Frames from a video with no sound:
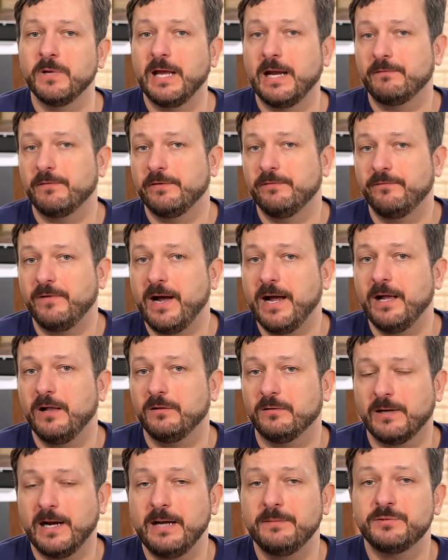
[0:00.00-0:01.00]
Every
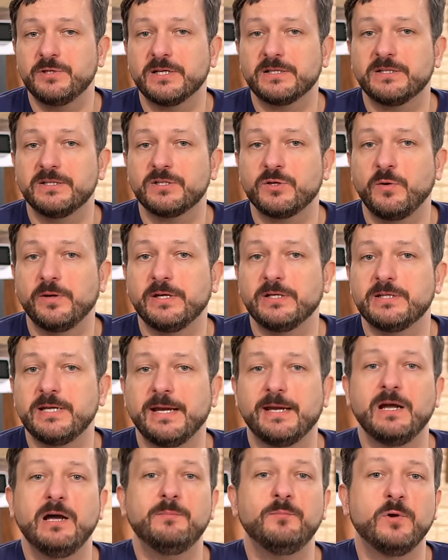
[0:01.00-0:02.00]
file or object is going to
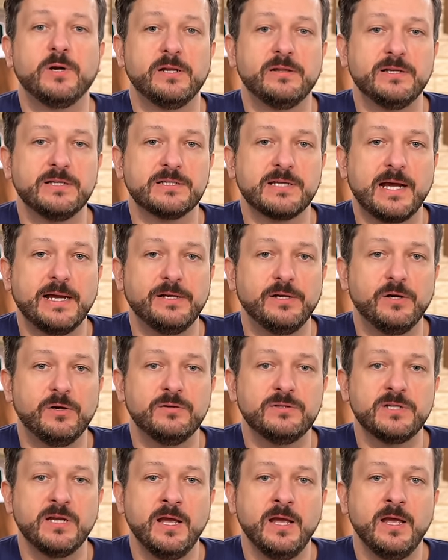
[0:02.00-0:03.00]
take up one of these
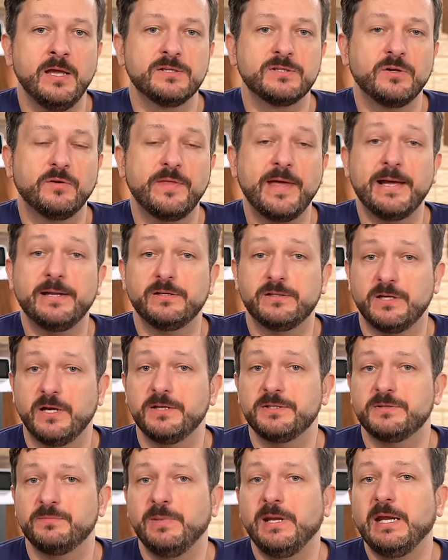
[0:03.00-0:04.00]
inodes, so that
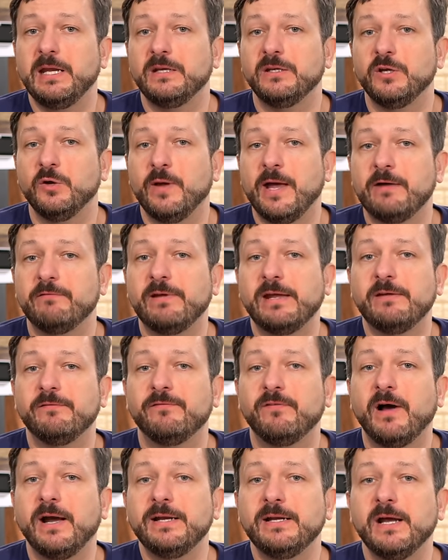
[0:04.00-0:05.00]
does mean you have a
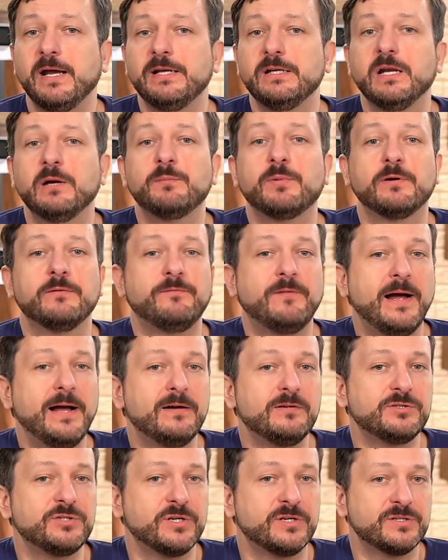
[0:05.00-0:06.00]
finite number of
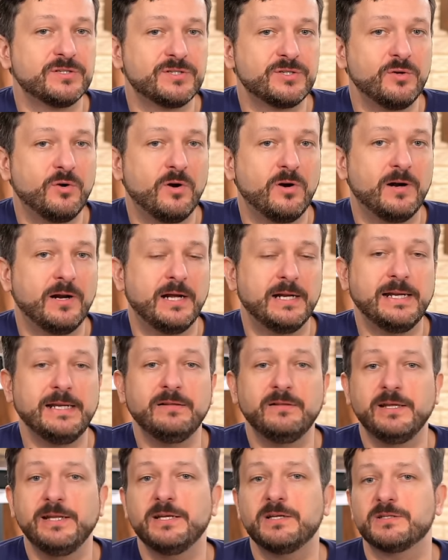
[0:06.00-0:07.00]
files you can store on a
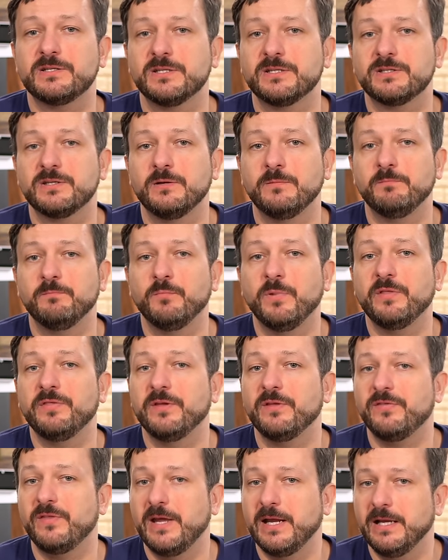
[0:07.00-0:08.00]
Linux system. But
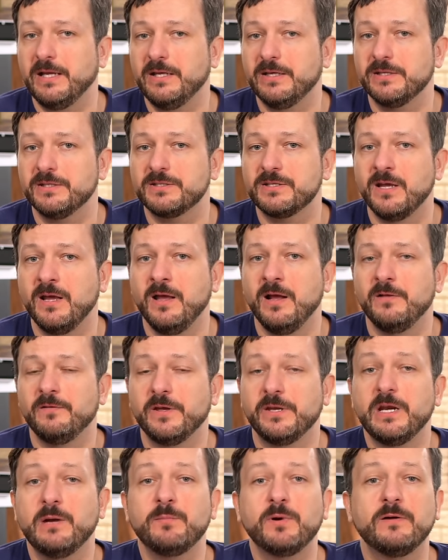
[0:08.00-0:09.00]
the thing is,
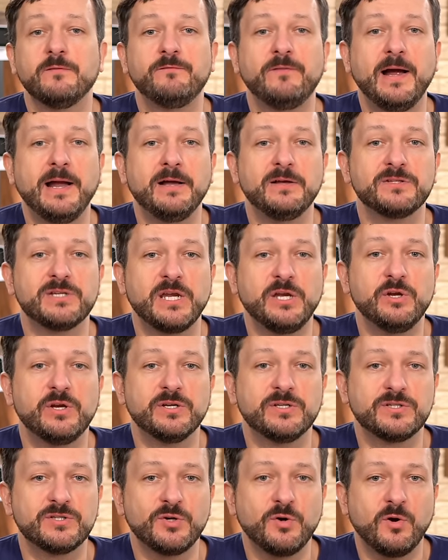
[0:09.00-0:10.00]
the number of files that you
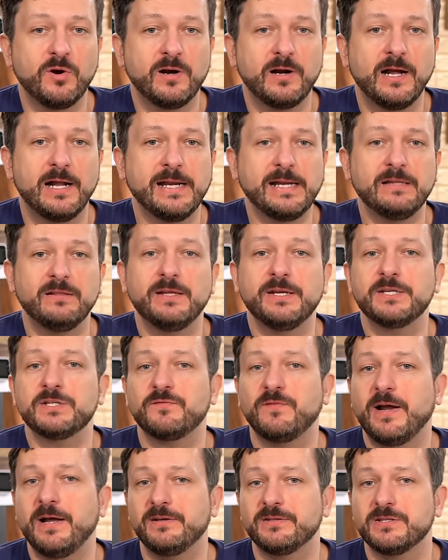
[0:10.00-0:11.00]
can store on a
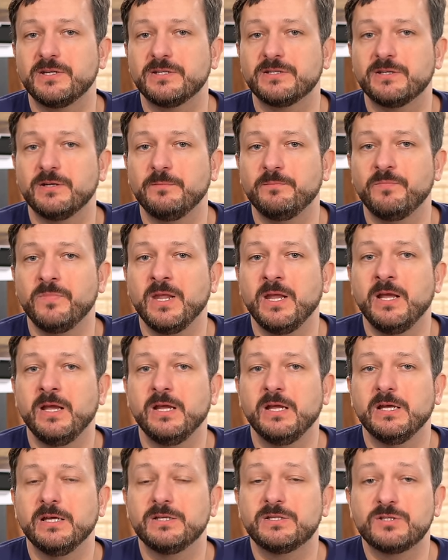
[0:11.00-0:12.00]
Linux file system
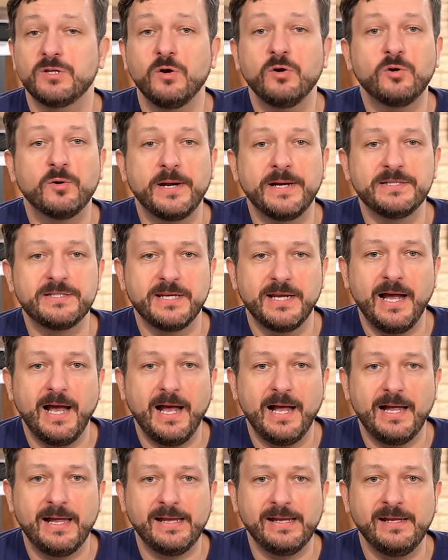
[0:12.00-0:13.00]
is so crazy
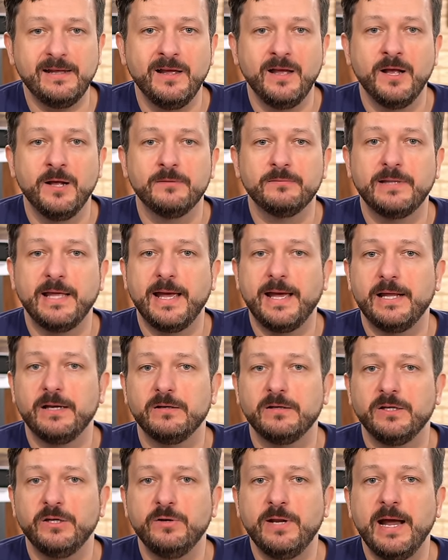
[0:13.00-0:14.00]
high
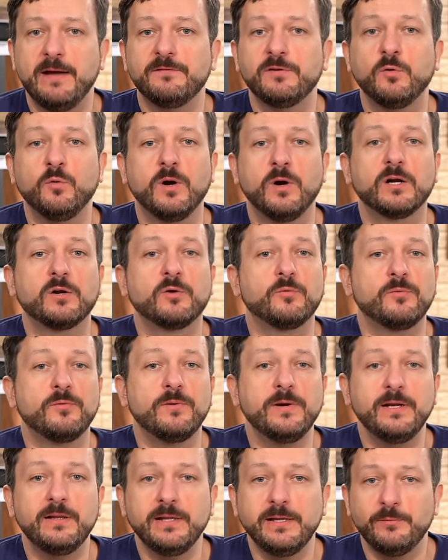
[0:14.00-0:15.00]
that you'd have to work
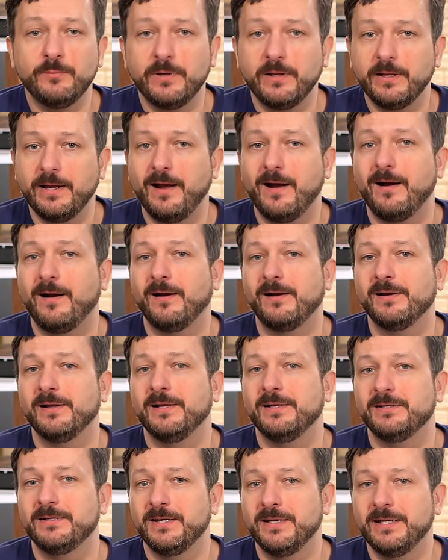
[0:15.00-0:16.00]
really, really hard
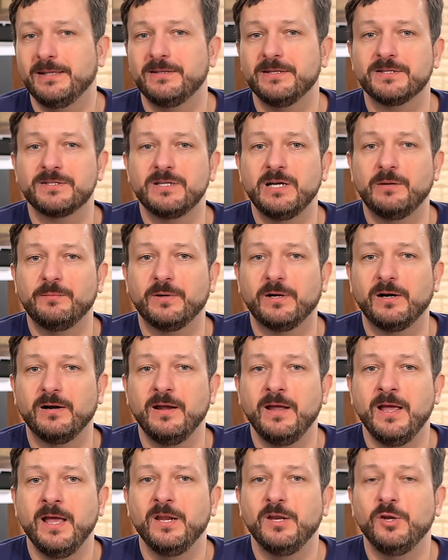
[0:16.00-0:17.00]
to hit this number.
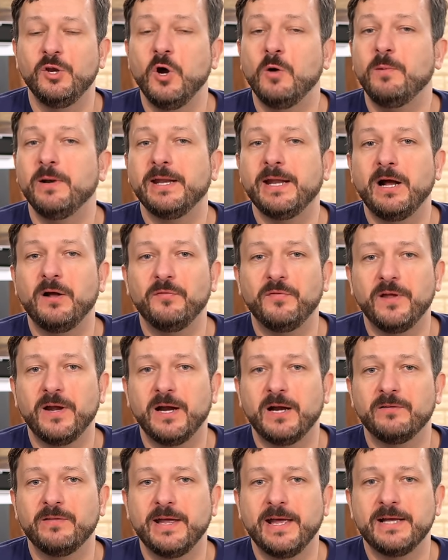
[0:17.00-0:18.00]
Nobody out
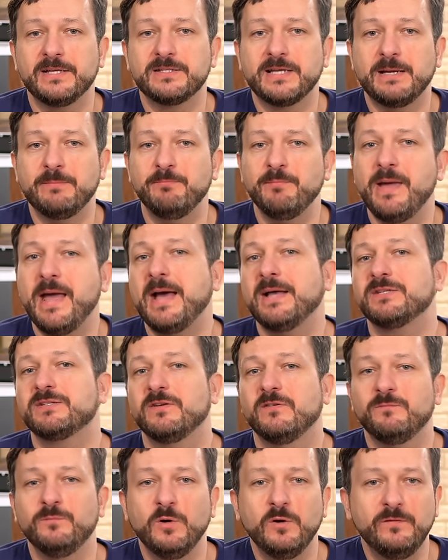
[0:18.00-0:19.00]
there that has a
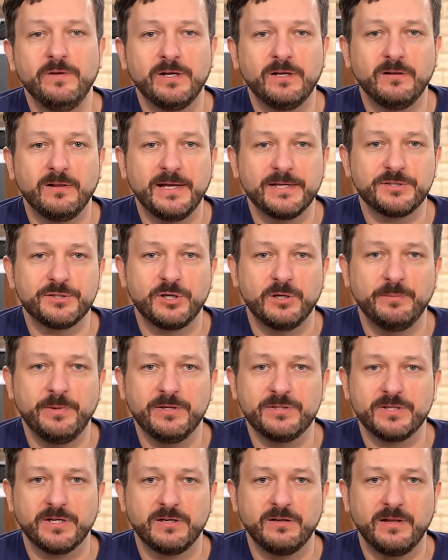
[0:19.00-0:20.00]
massive movie collection or
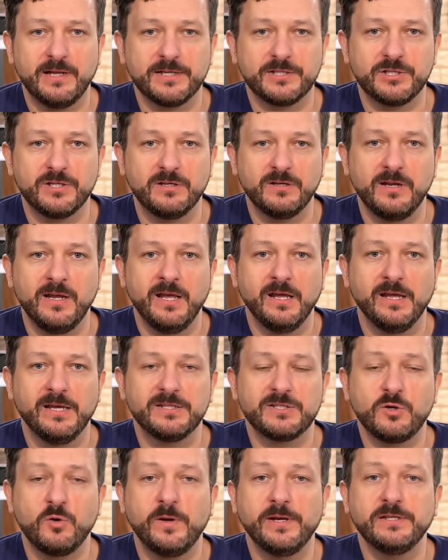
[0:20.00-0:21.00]
music collection
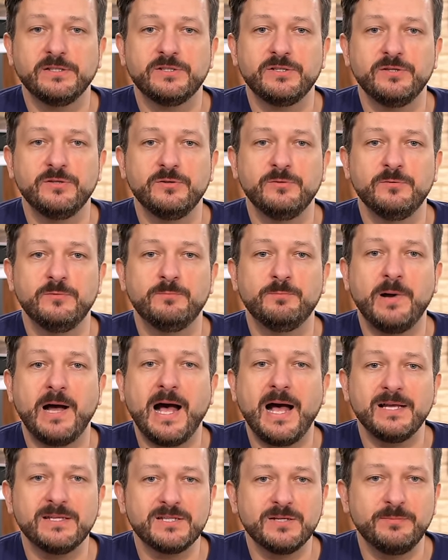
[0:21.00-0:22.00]
is going to
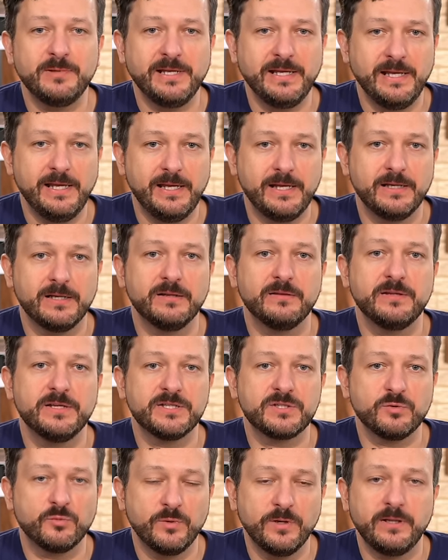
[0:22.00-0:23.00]
possibly hit
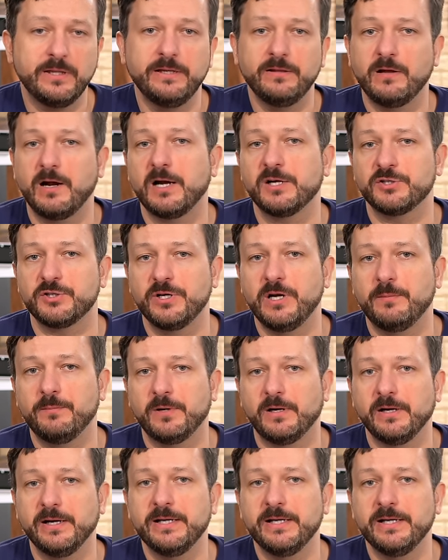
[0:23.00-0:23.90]
this really large number.